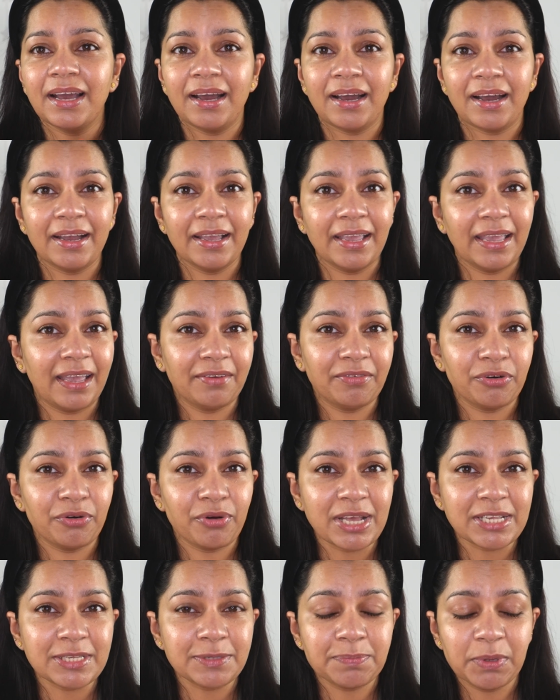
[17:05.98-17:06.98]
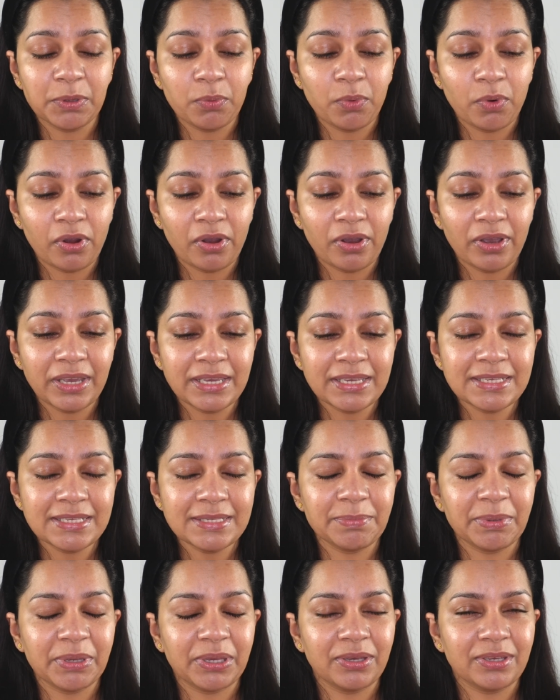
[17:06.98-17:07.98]
I have a raspy
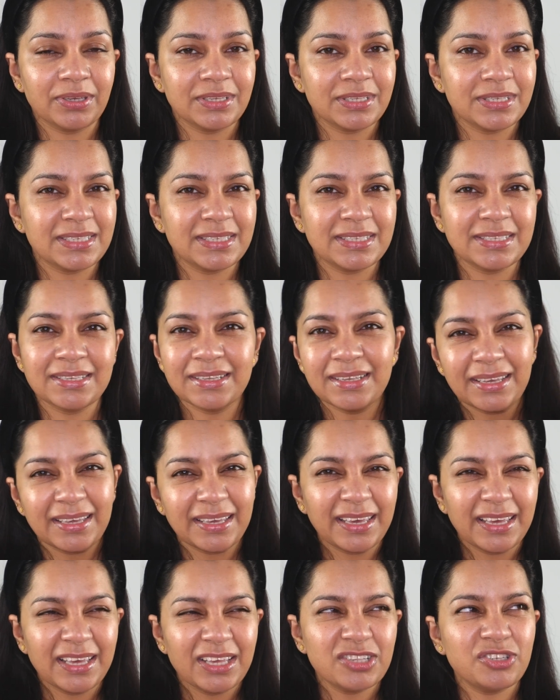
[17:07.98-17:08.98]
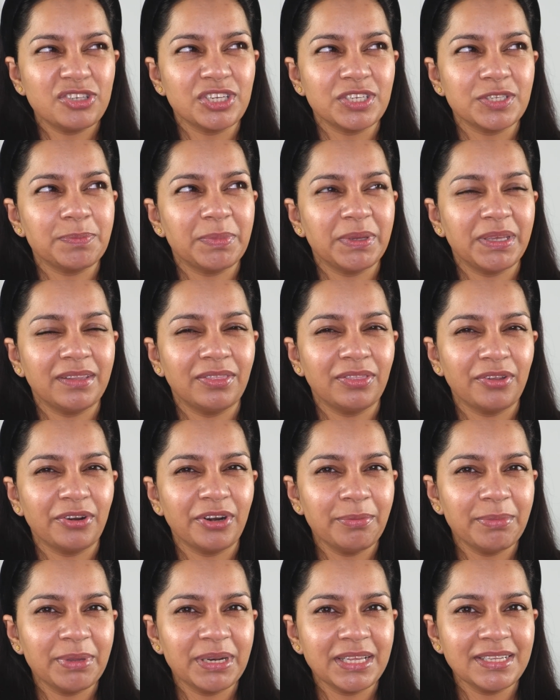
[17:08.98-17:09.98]
voice because it's just been
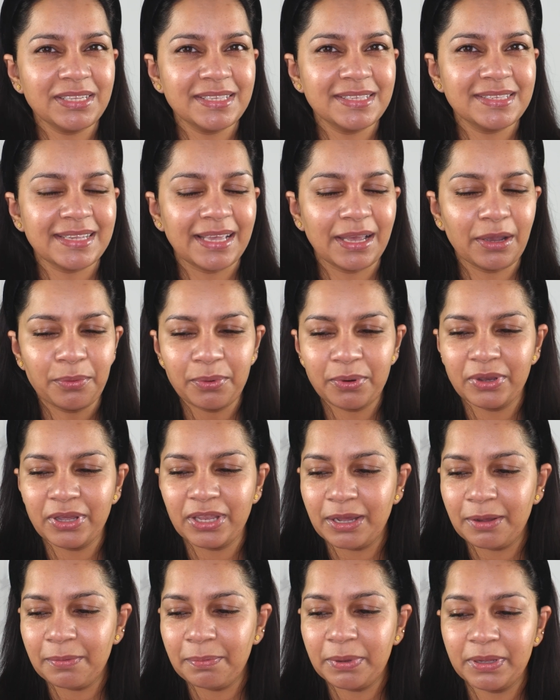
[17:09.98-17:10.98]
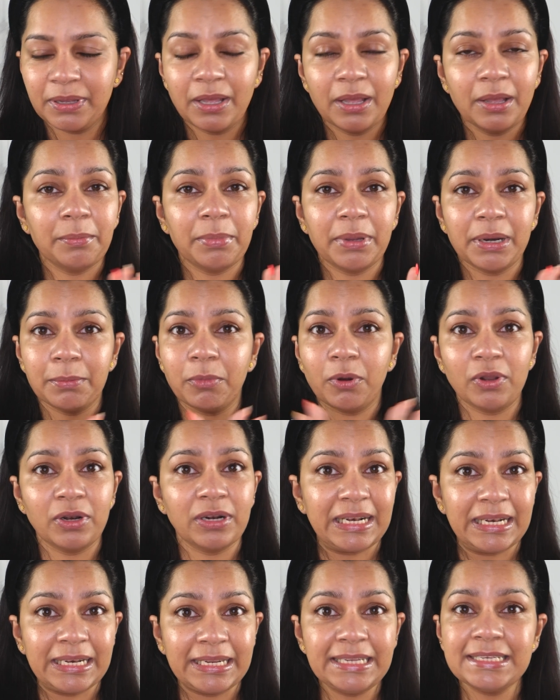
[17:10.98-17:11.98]
30 minutes I've woken up, but I'm all
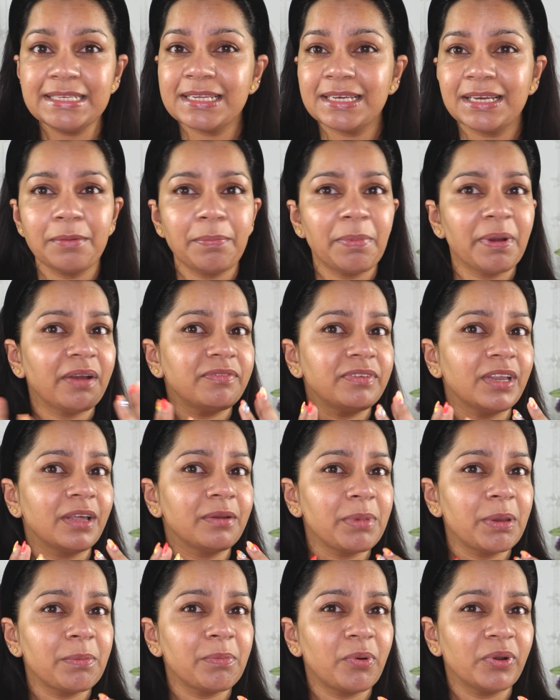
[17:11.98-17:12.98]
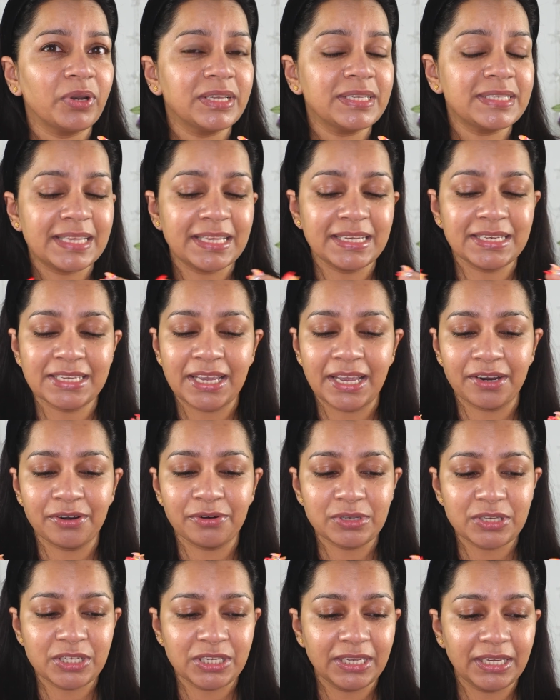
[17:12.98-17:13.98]
cleaned up. I've done my morning skincare
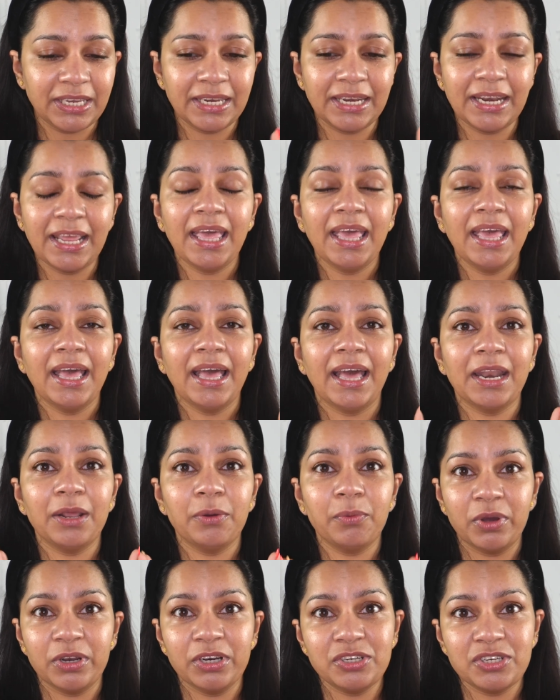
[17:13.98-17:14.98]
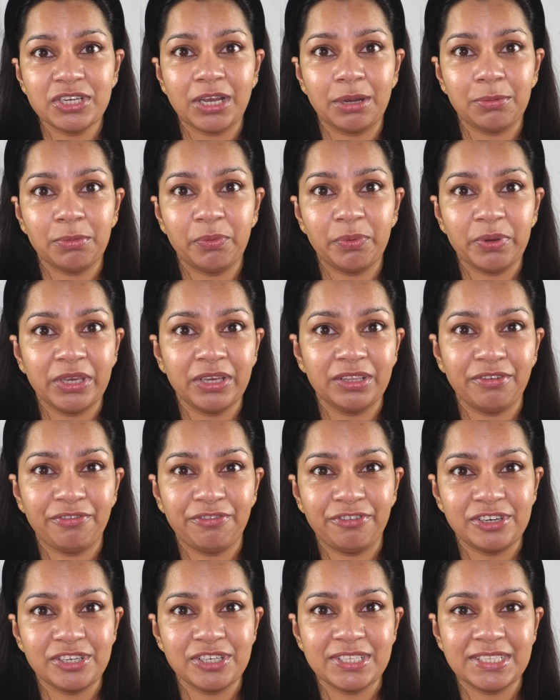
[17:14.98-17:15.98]
routine, and I wanted to come over here the
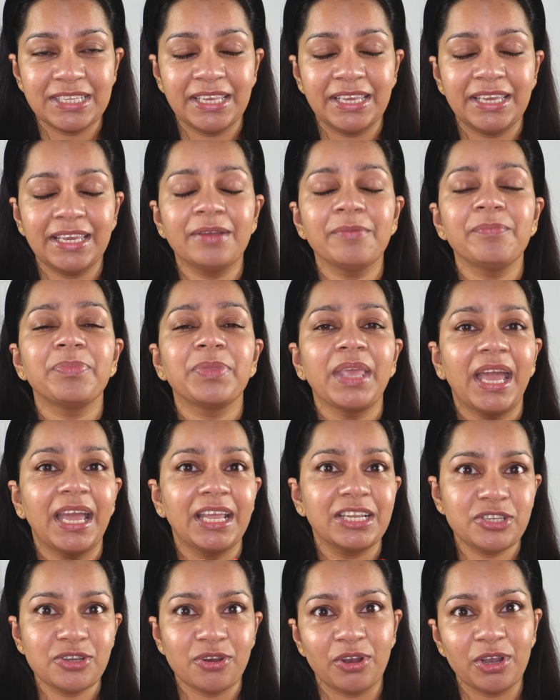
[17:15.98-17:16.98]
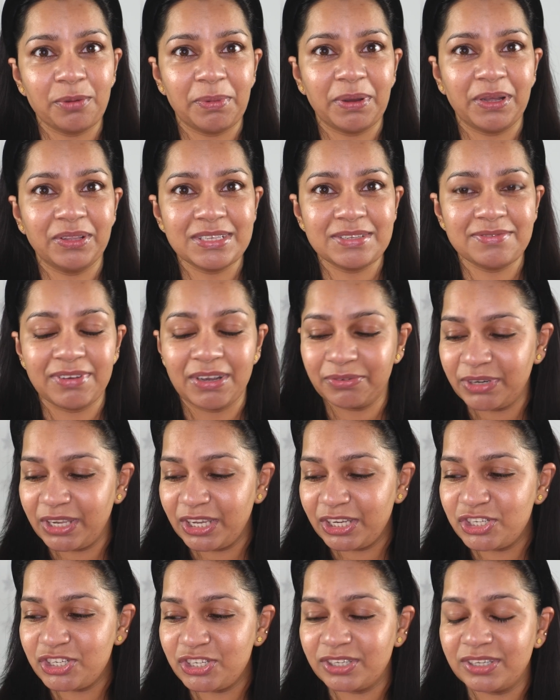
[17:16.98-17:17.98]
first thing and talk about this
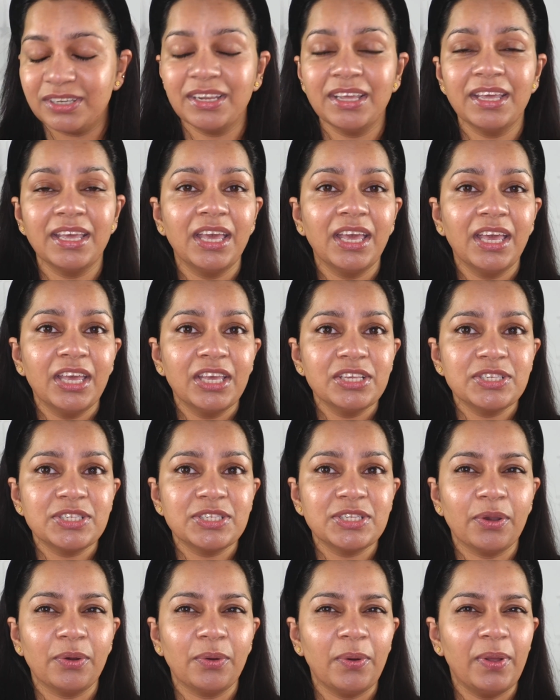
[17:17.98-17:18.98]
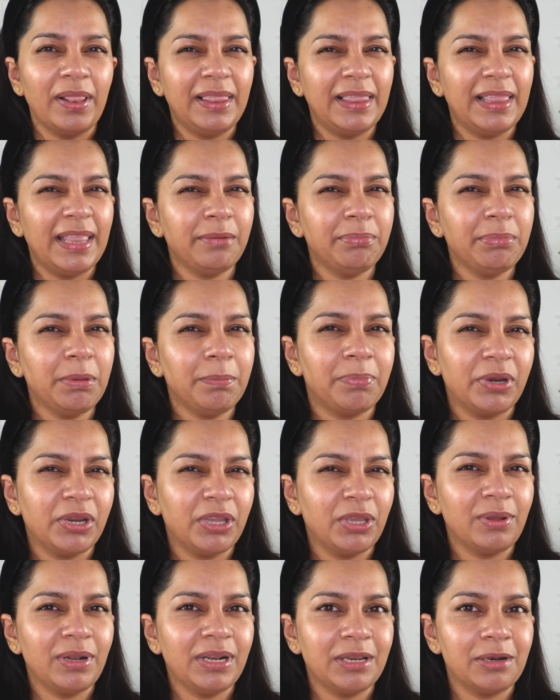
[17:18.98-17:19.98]
foundation. So let me bring
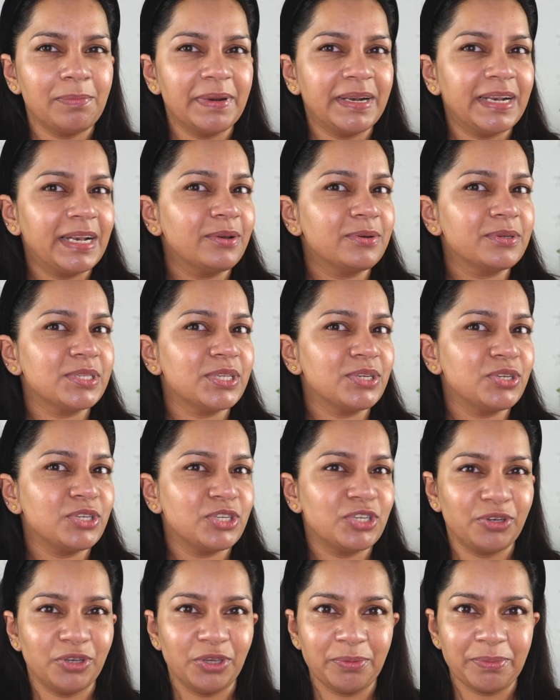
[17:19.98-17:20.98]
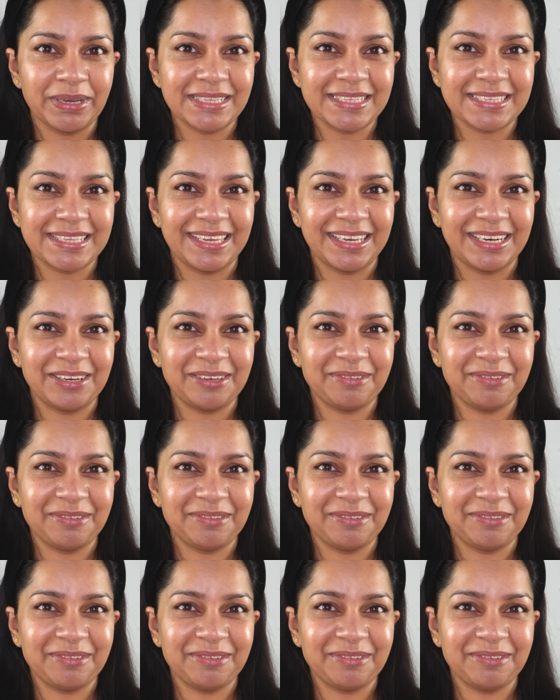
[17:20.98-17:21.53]
you a little bit closer to show you my skin.